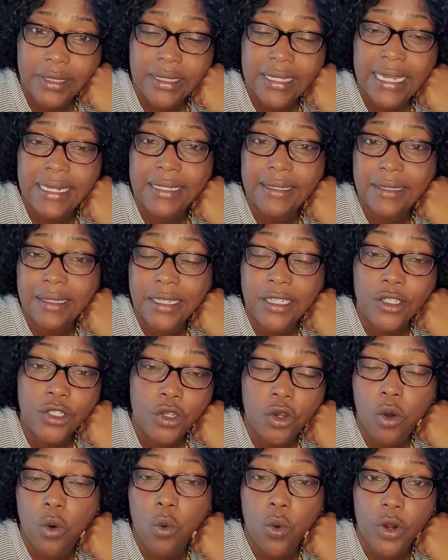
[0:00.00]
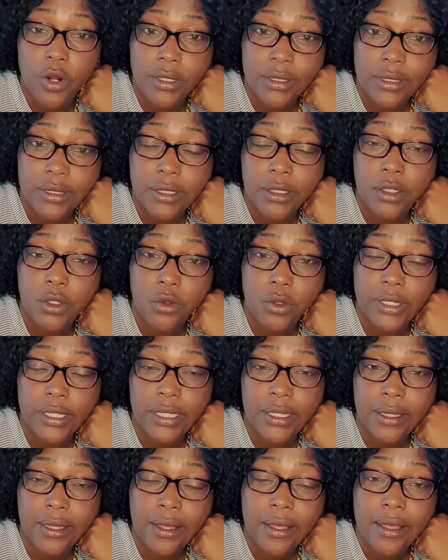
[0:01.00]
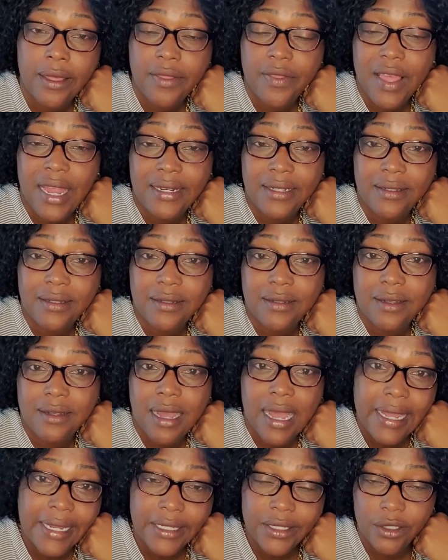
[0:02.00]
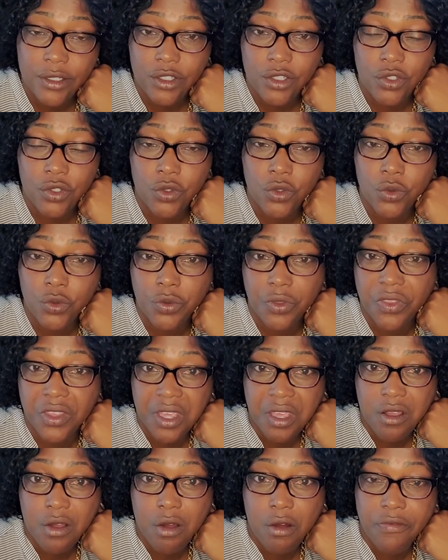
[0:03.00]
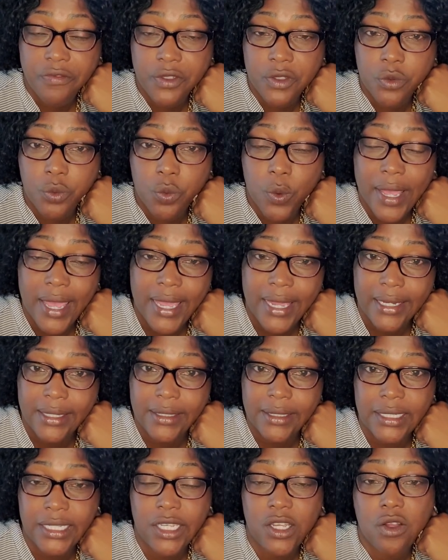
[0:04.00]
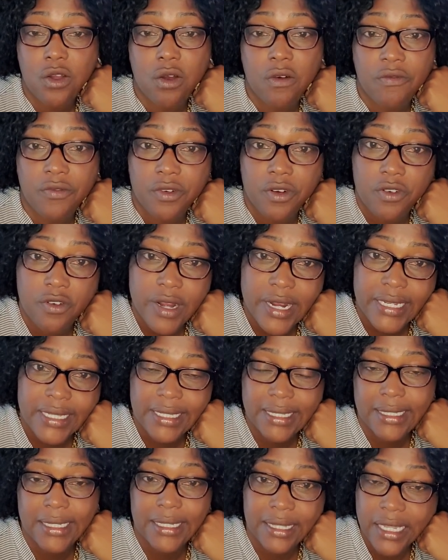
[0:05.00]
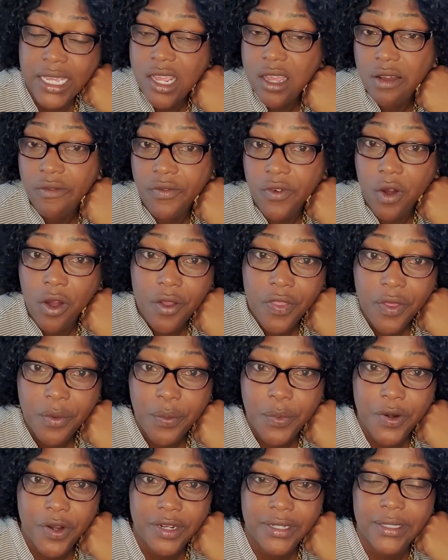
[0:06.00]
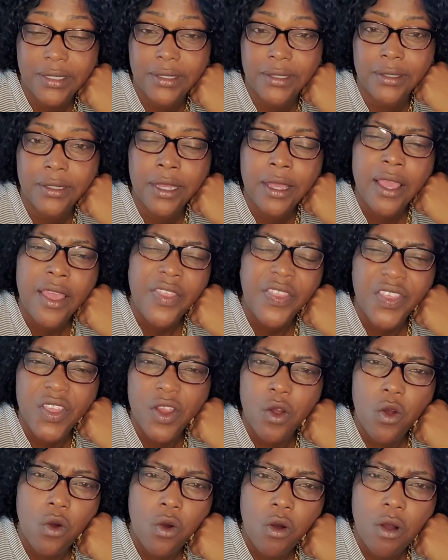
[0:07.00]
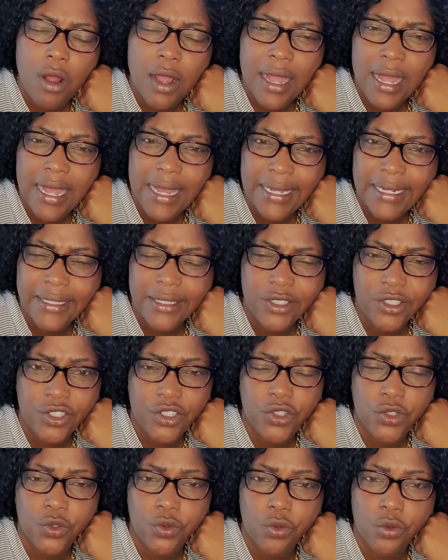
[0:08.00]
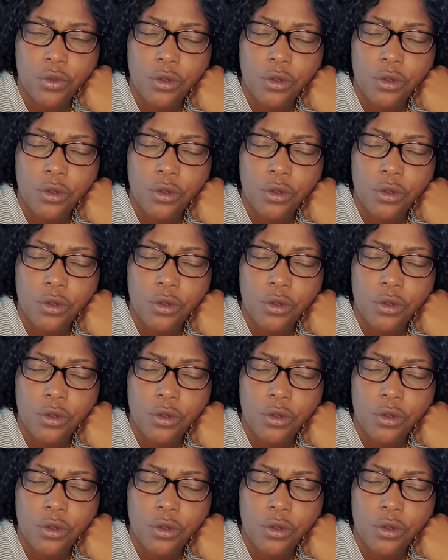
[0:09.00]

that is in your world, Selonie, that is kind to you. Think of Dwayne, think of Gracie, think of other person. They're all kind to you.